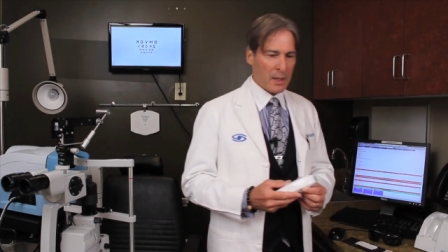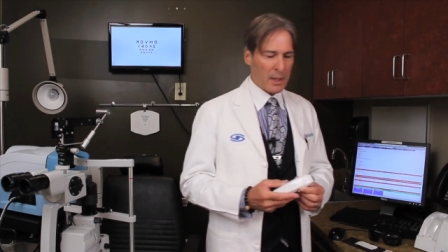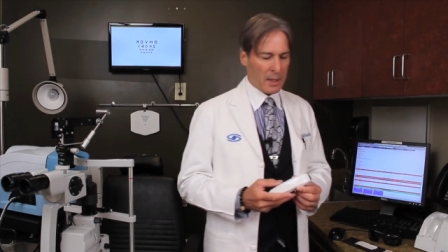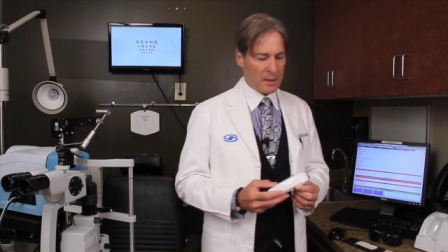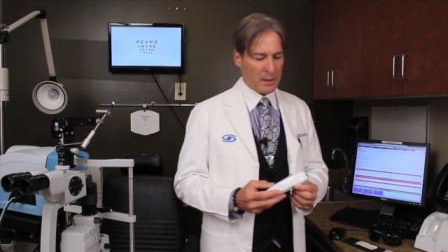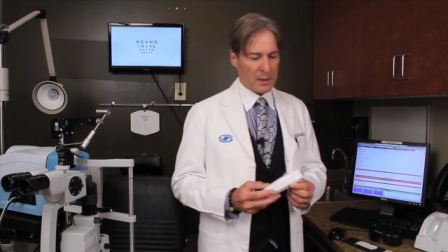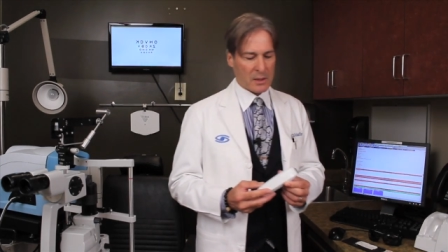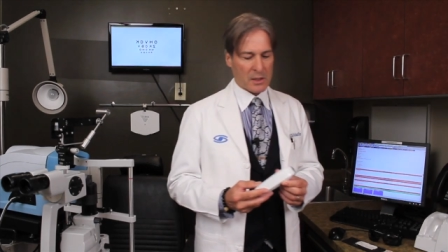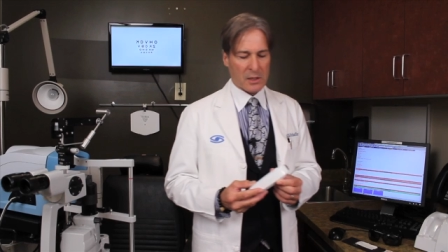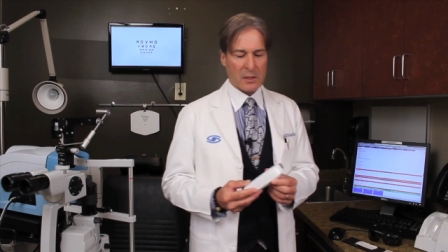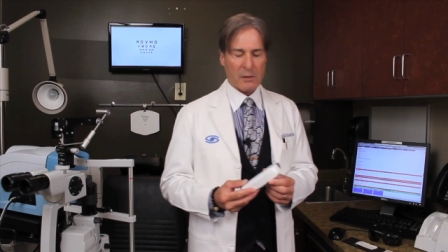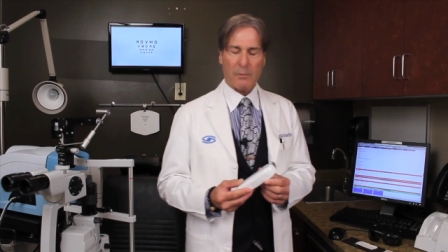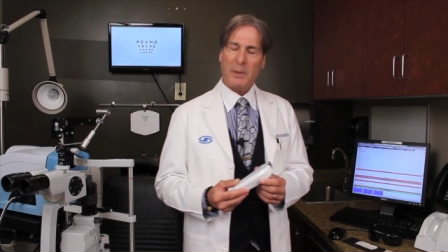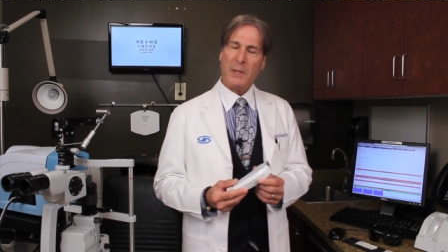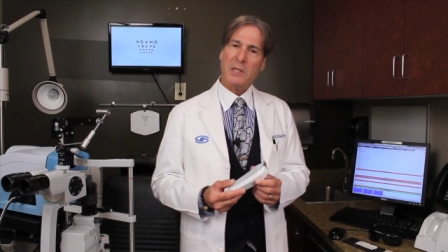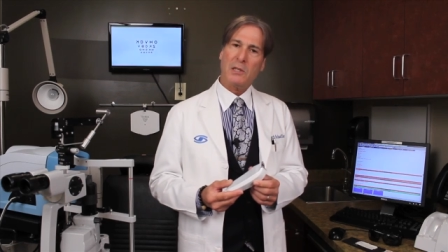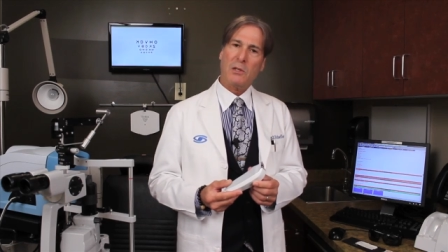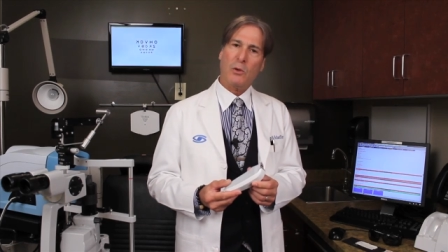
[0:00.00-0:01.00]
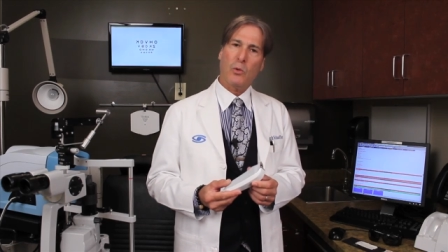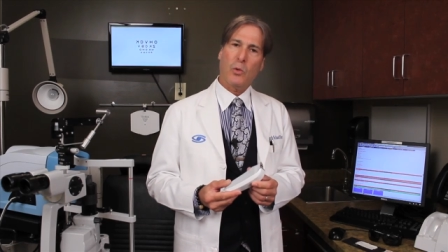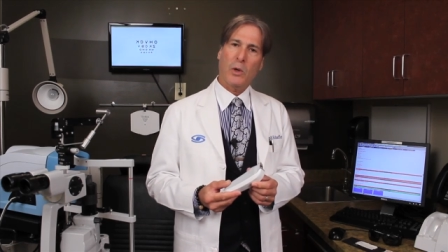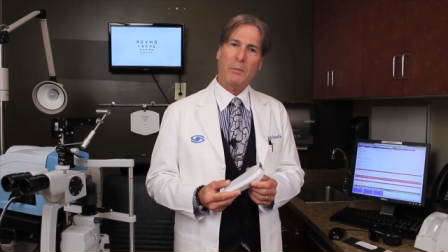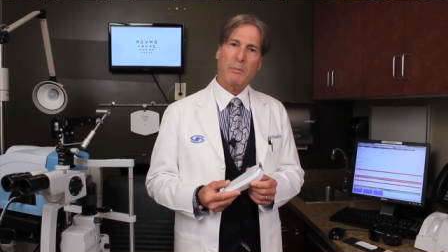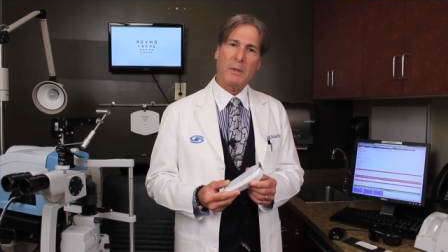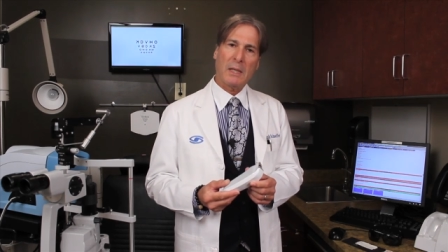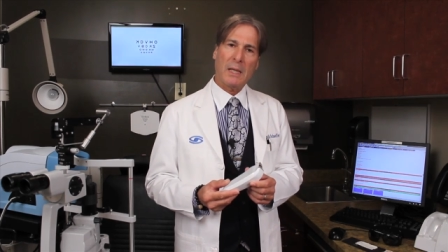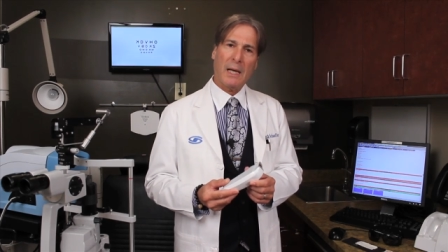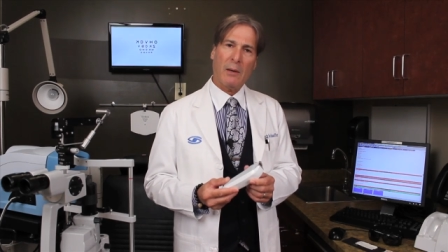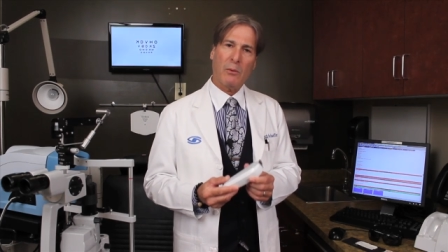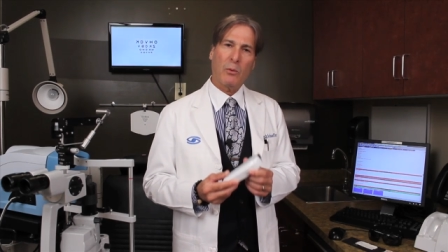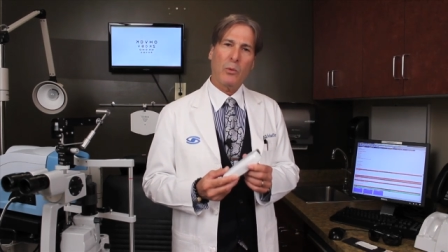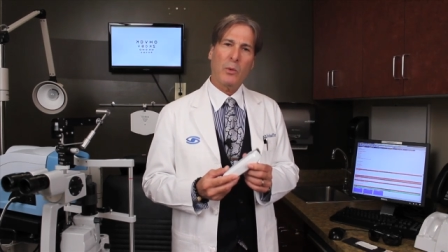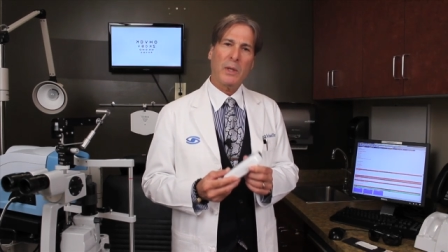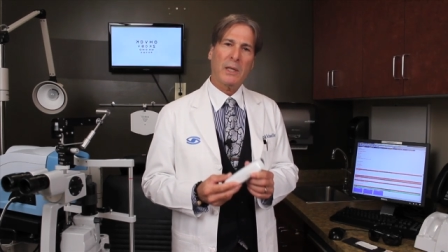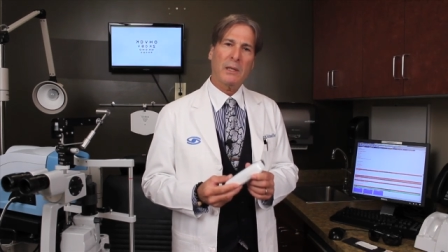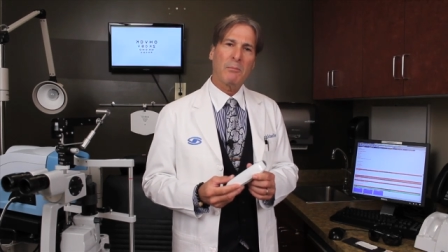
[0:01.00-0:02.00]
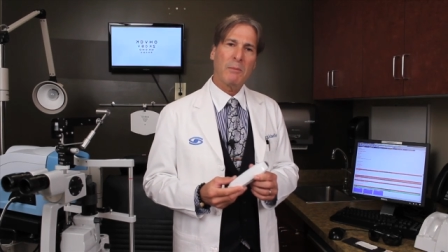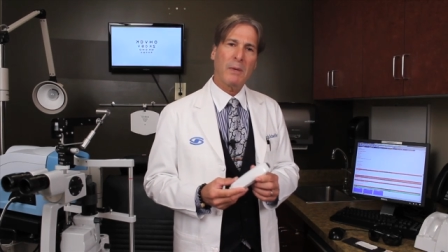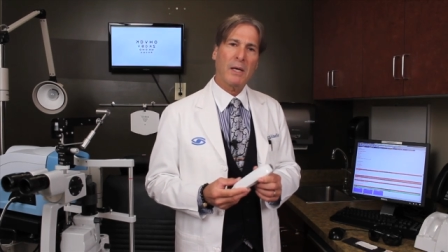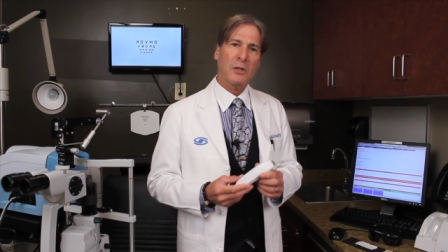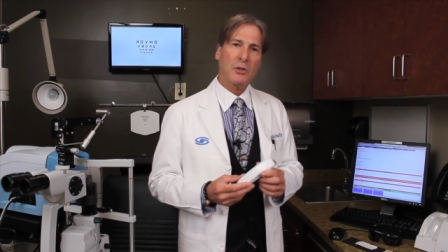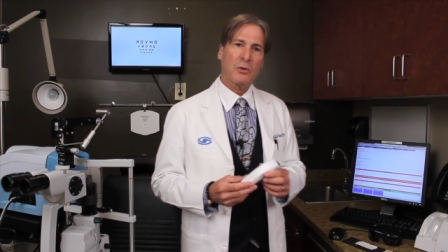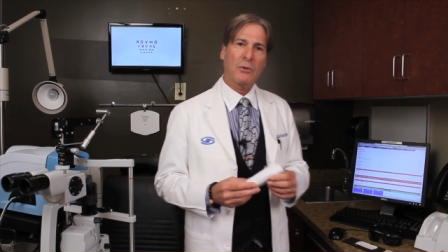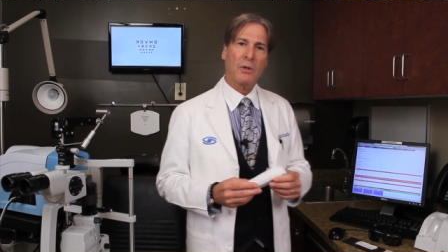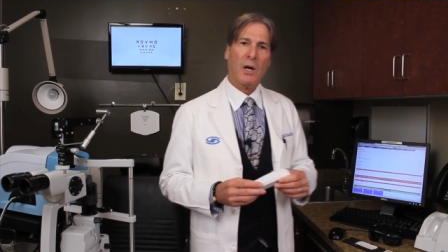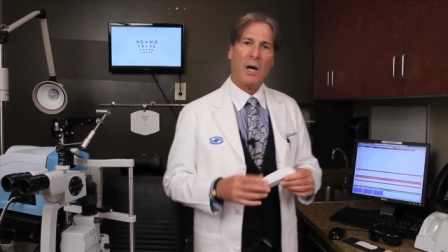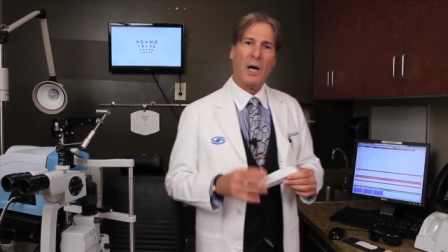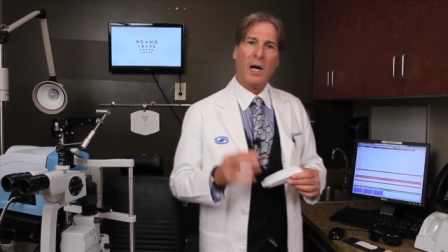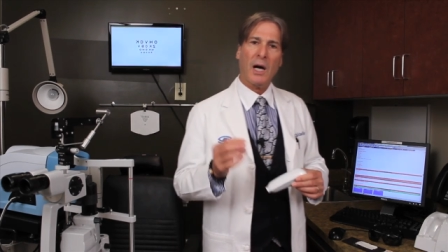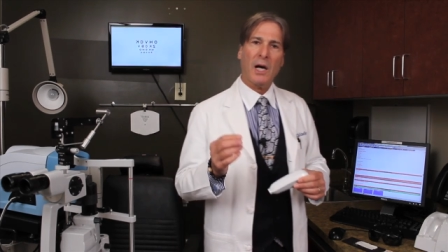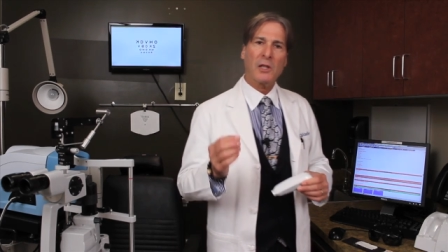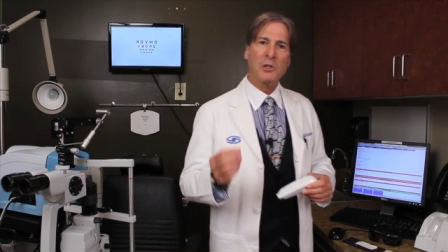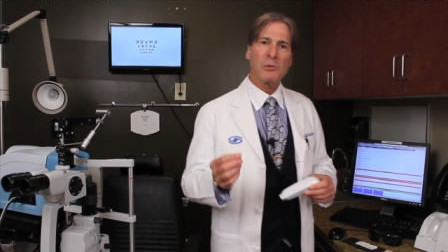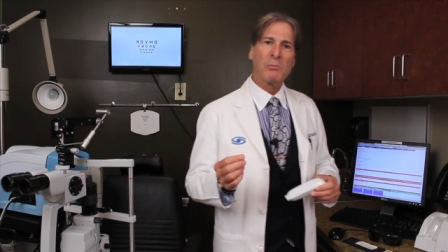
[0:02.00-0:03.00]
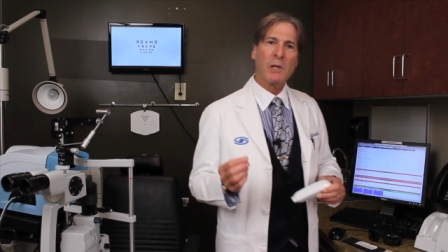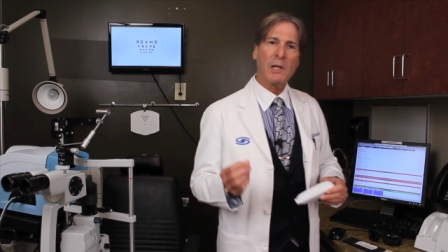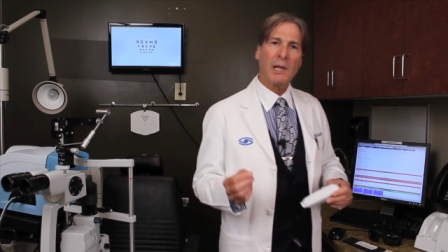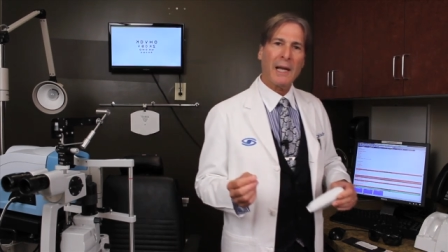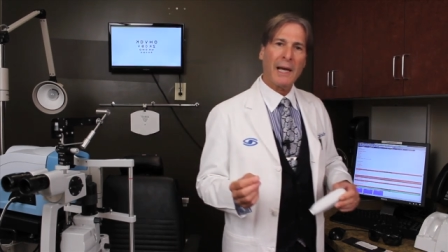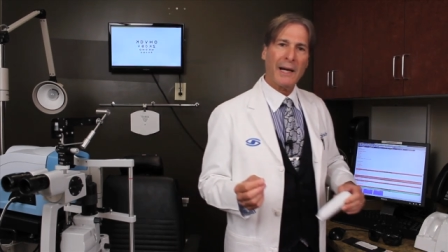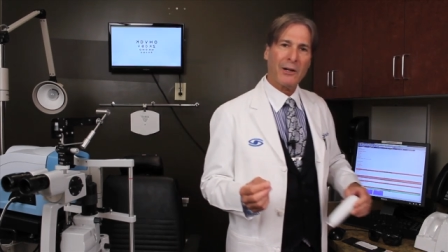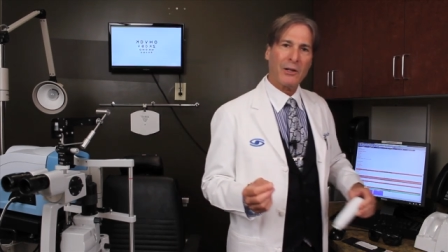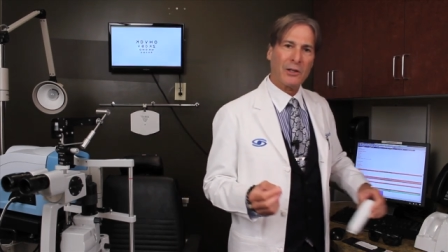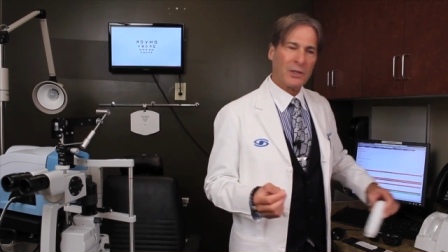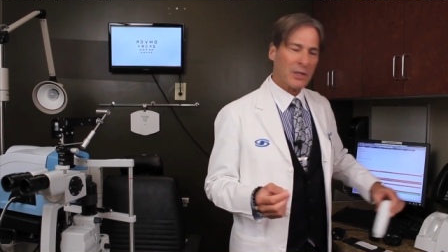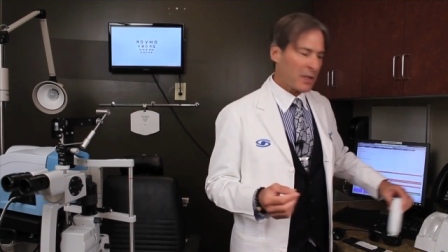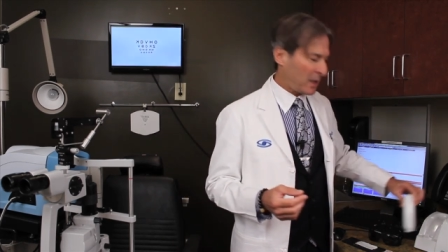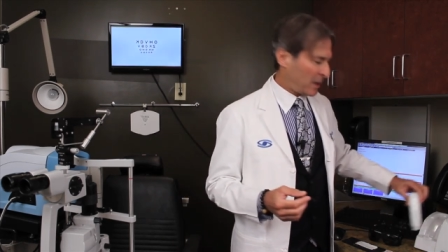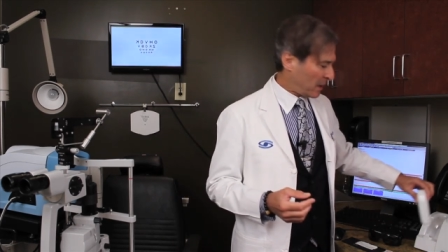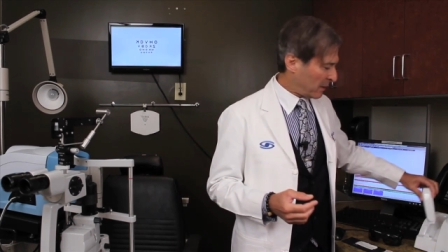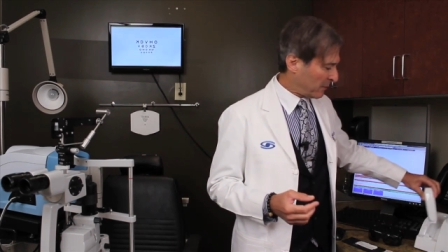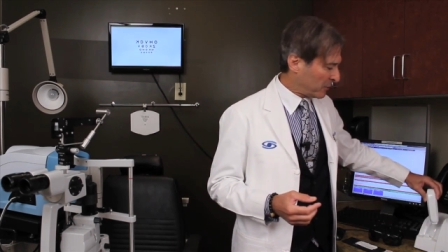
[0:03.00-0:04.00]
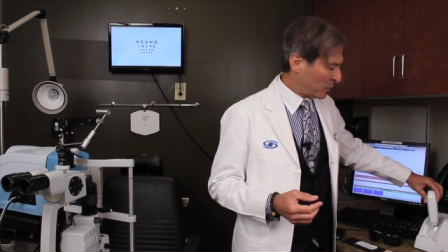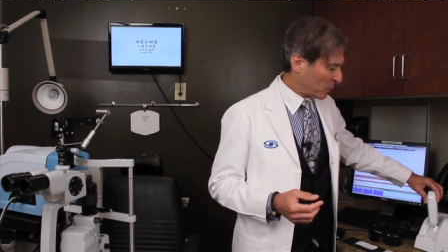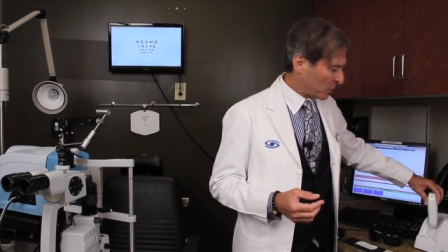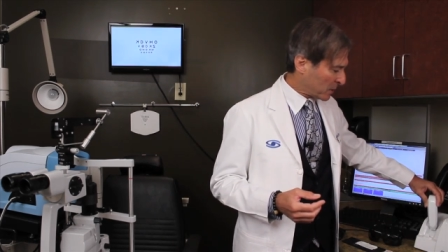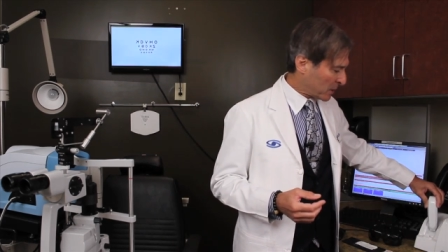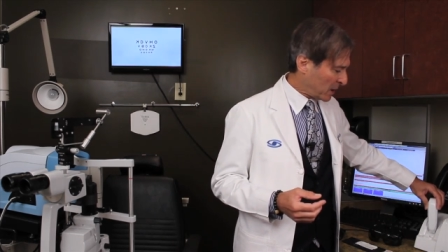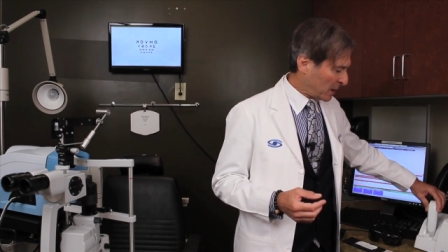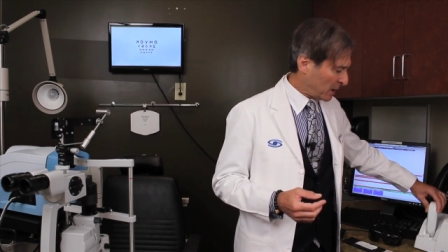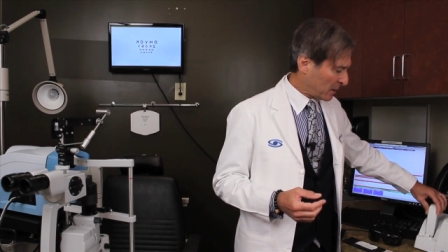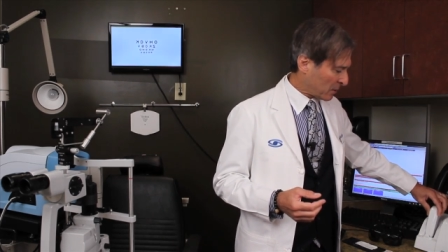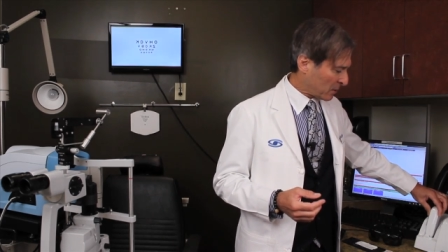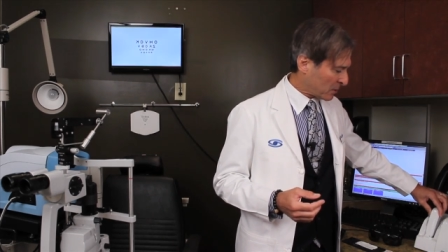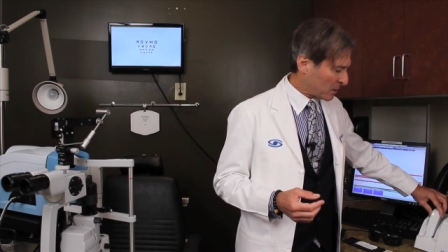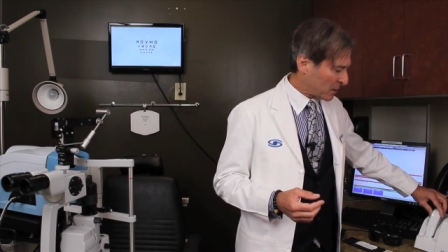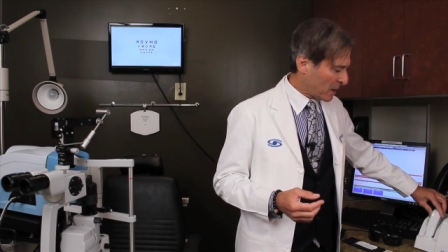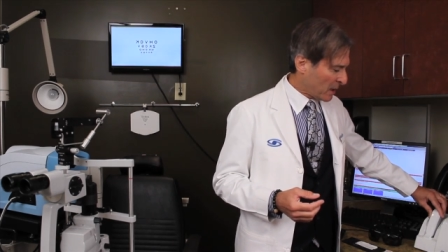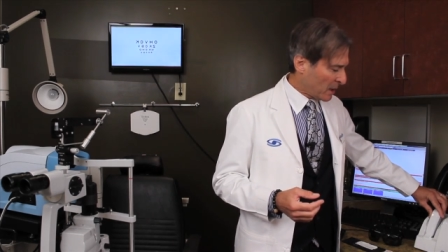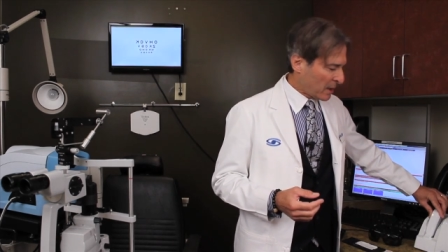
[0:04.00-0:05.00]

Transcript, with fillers: And this is a piece of equipment now we can measure the osmolarity of your tears.